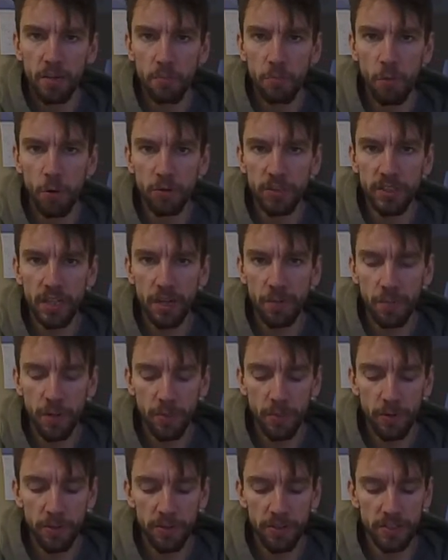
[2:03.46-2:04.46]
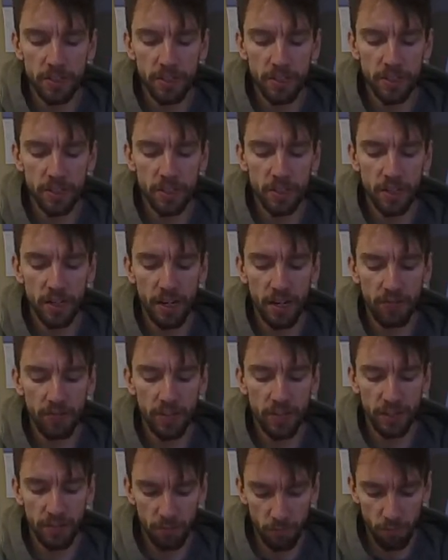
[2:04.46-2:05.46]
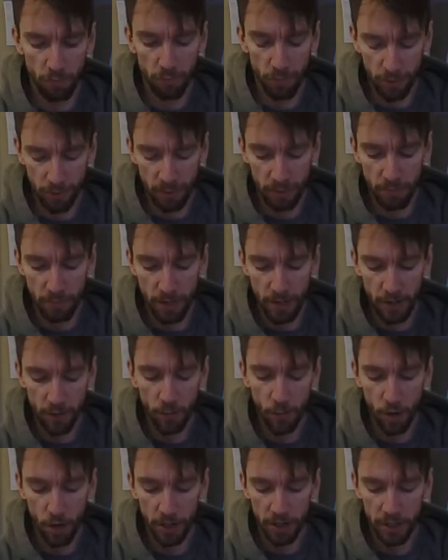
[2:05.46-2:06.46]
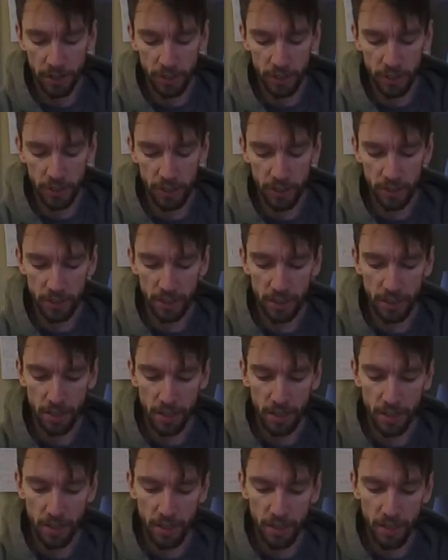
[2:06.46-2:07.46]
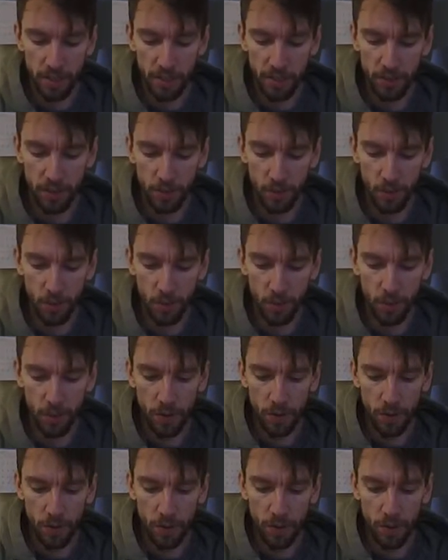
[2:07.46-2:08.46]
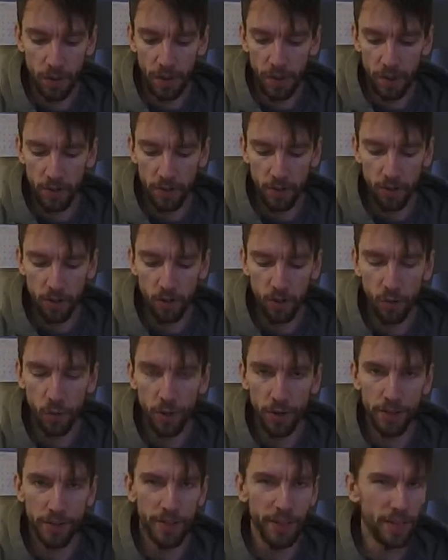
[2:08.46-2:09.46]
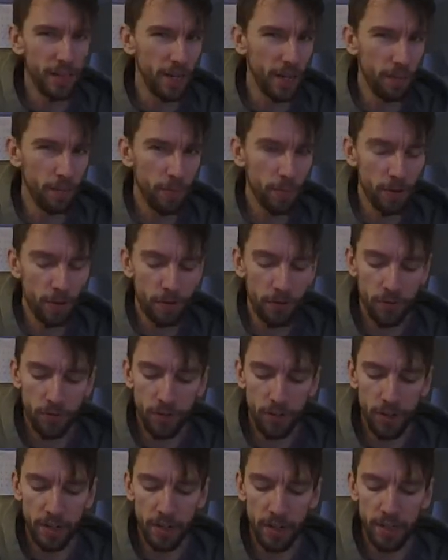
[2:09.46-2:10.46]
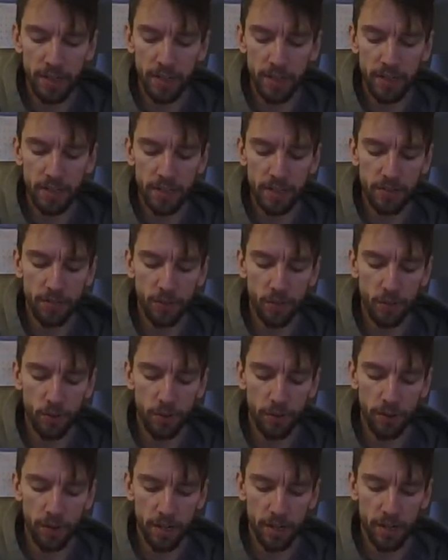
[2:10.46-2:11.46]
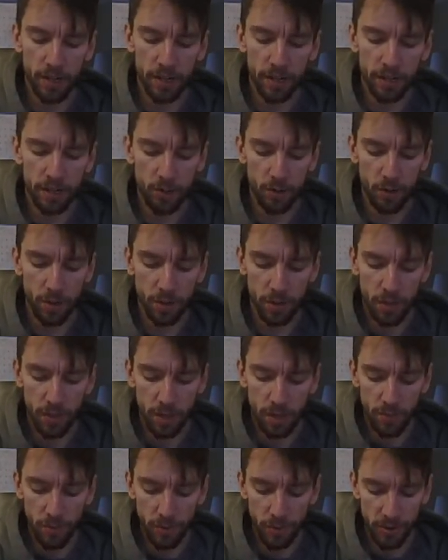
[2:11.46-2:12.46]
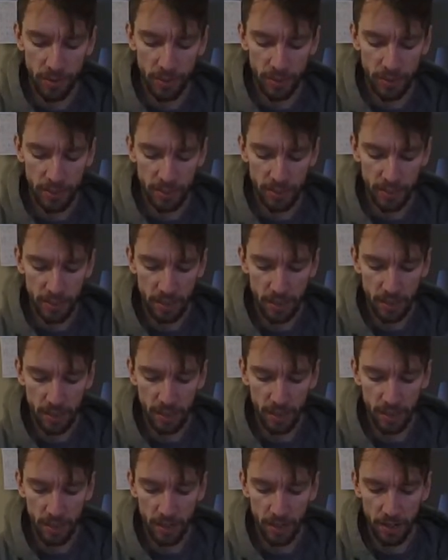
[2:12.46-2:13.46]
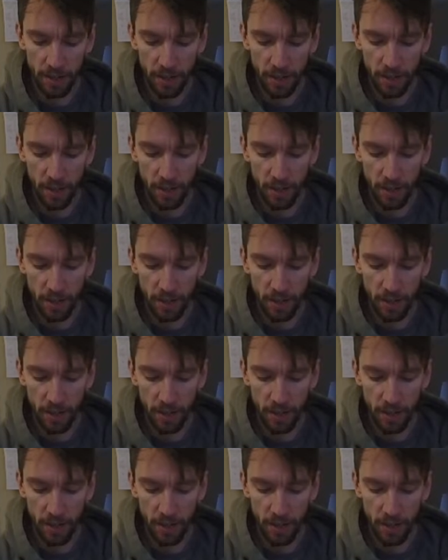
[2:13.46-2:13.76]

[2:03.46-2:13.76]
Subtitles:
most sandpaper you see is going to have like really big rocky chunks. So I don't know what the number of grit is for the kinds you want, but this, the